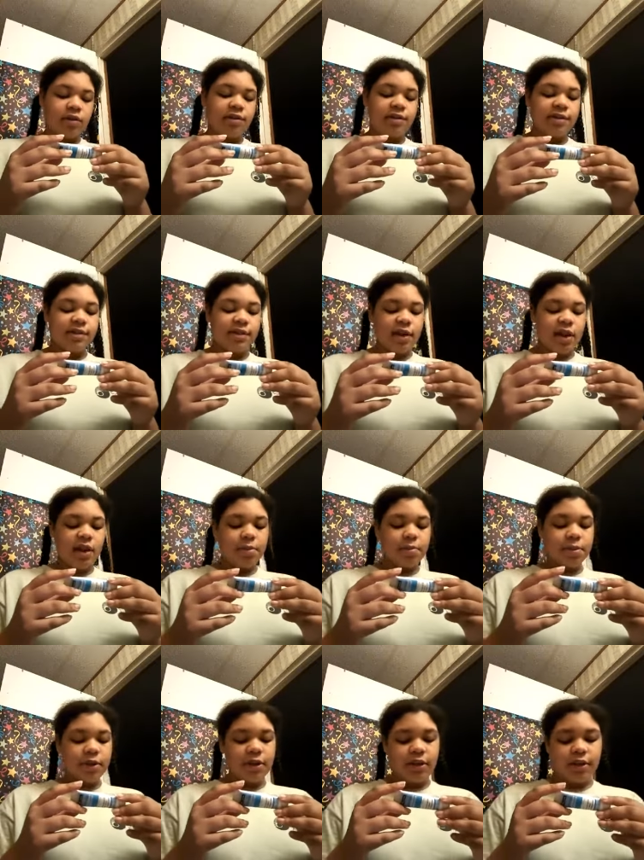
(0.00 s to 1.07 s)

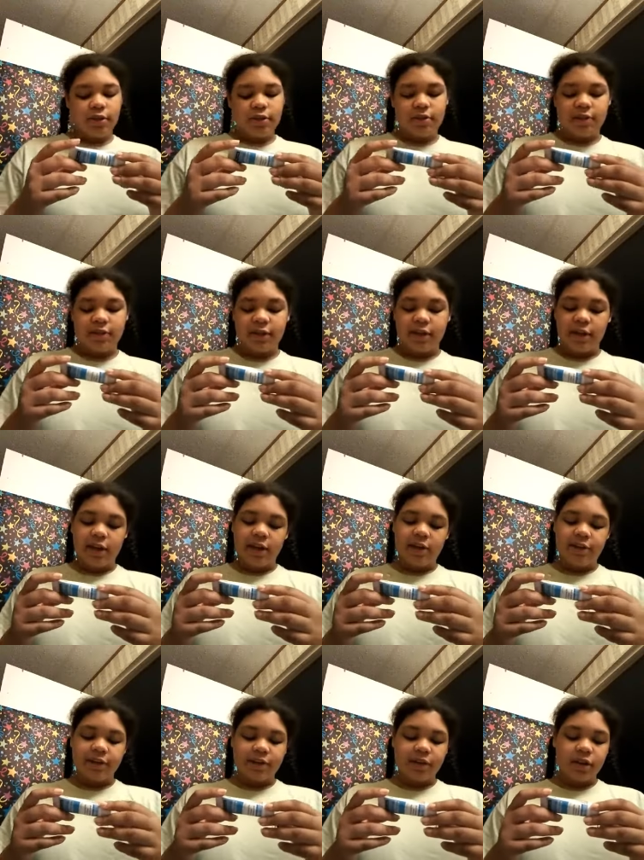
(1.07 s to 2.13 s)
Stop use and
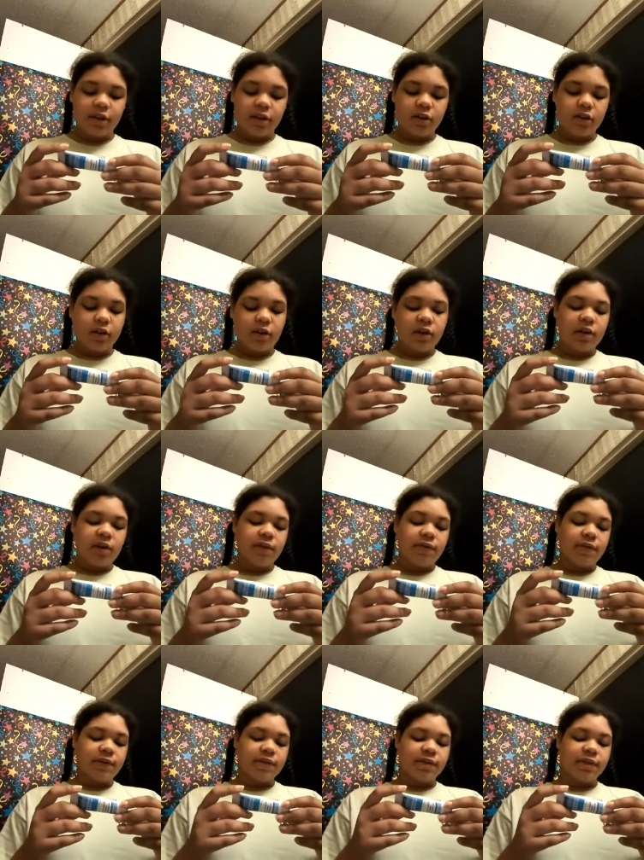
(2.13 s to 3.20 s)
ask doctor
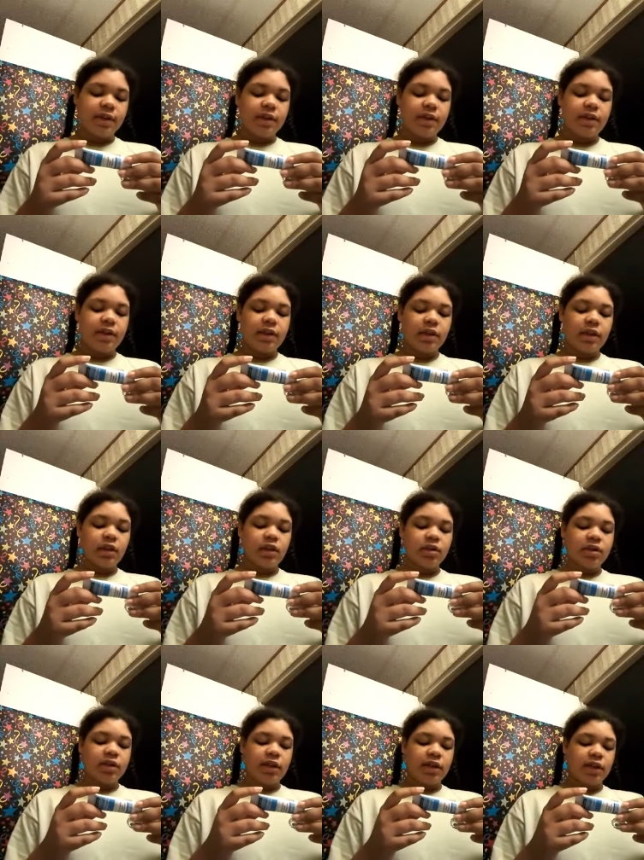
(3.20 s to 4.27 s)
if skin
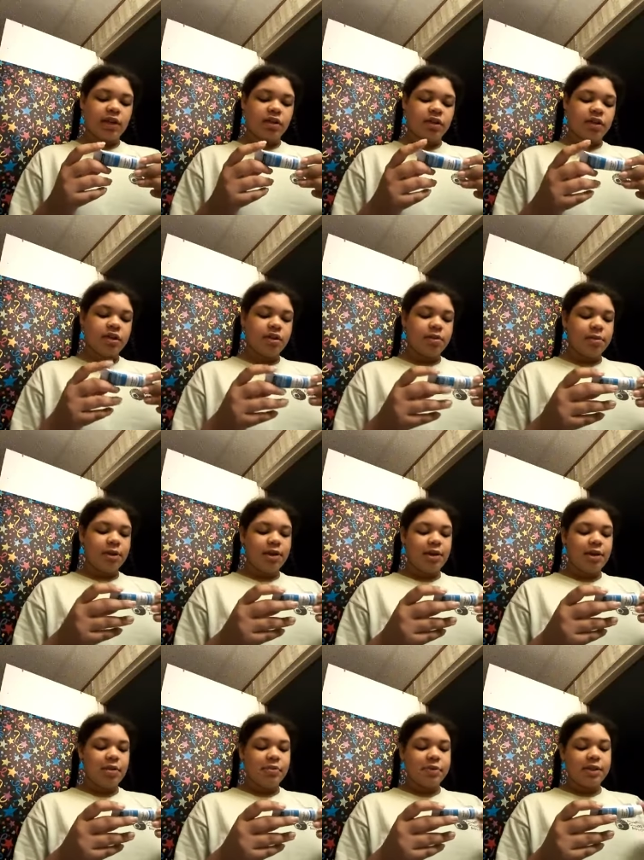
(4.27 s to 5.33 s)
irritation
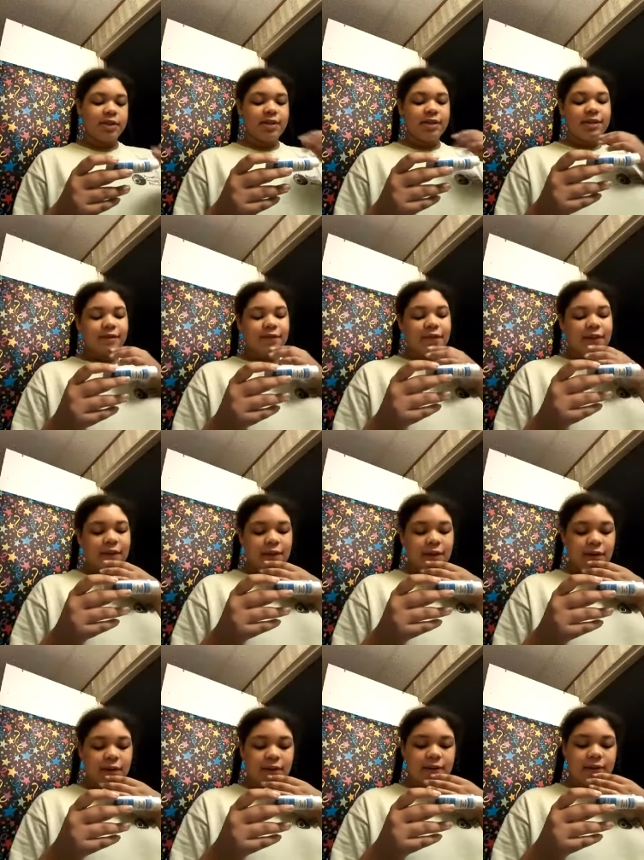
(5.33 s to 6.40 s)
becomes
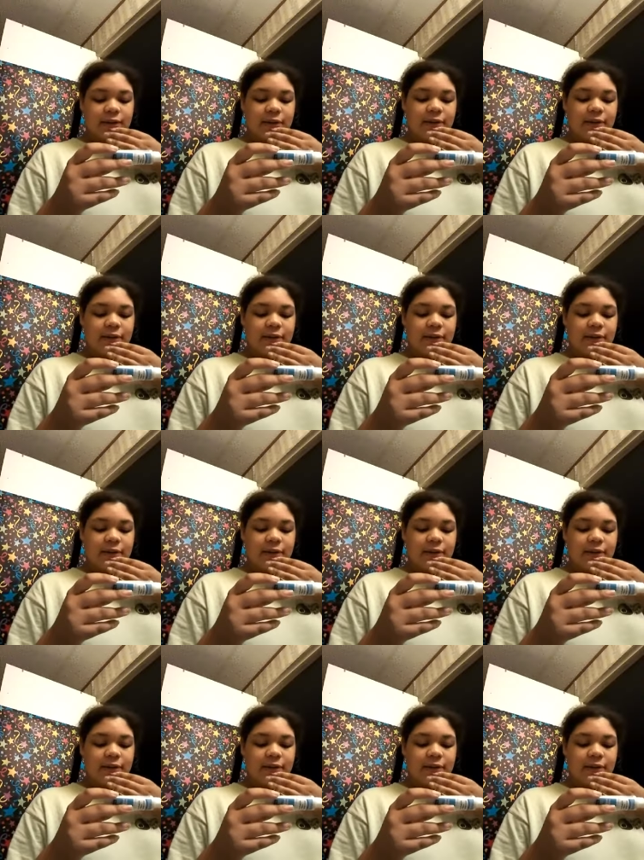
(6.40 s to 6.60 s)
severe.